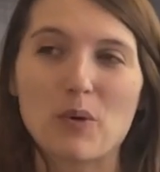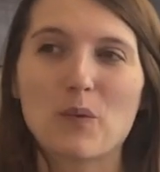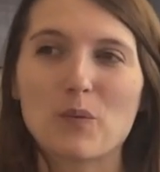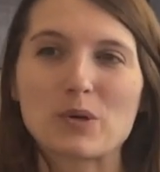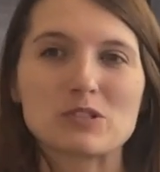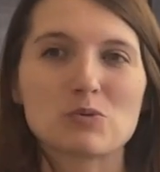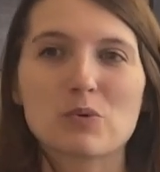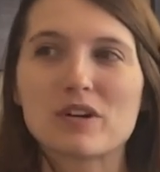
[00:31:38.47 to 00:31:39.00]

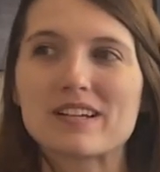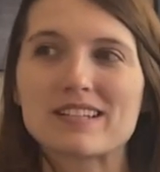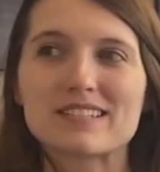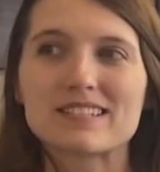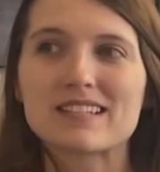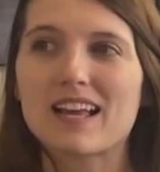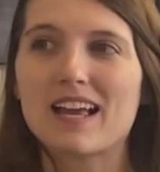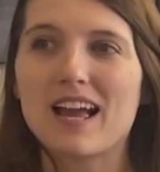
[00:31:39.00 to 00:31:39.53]
which
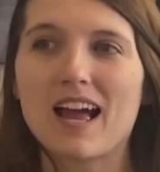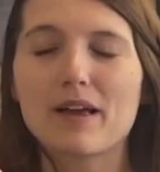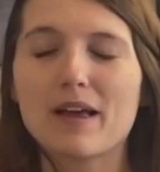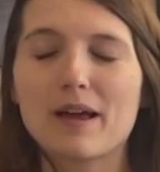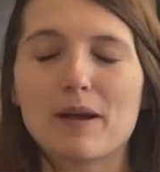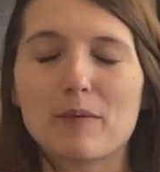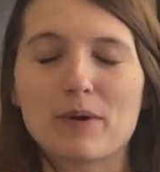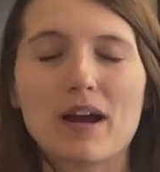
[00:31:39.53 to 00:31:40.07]
was,
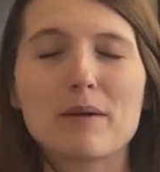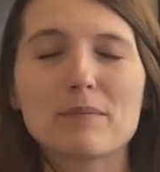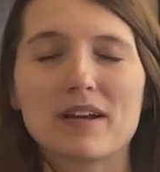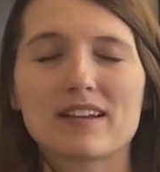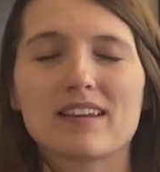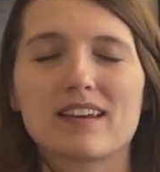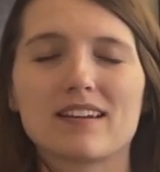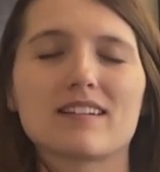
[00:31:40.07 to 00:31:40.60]
I'm
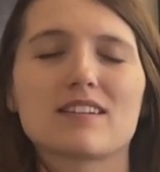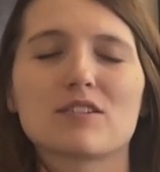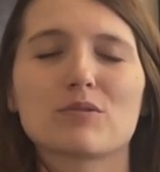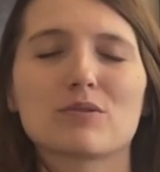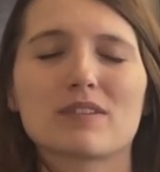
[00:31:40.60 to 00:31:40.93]
not kidding you,